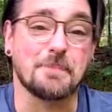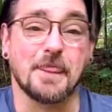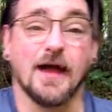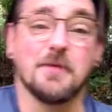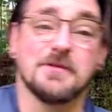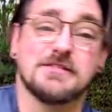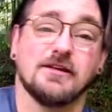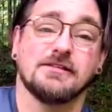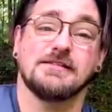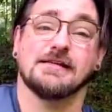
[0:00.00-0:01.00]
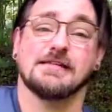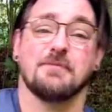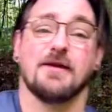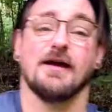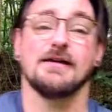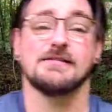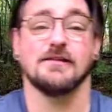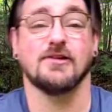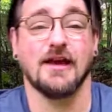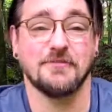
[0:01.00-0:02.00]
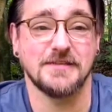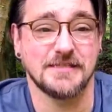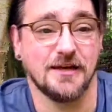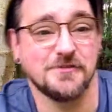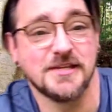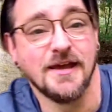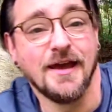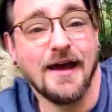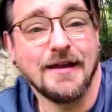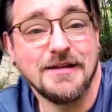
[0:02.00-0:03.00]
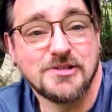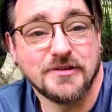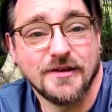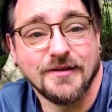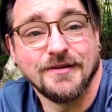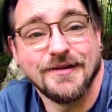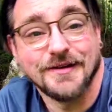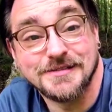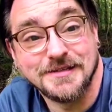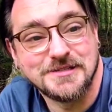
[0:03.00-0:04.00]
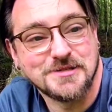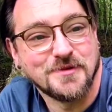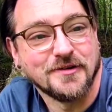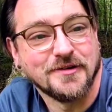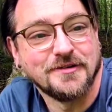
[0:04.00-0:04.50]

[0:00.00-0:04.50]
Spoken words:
until next time guys, look after yourselves and each other. I'll see you tomorrow.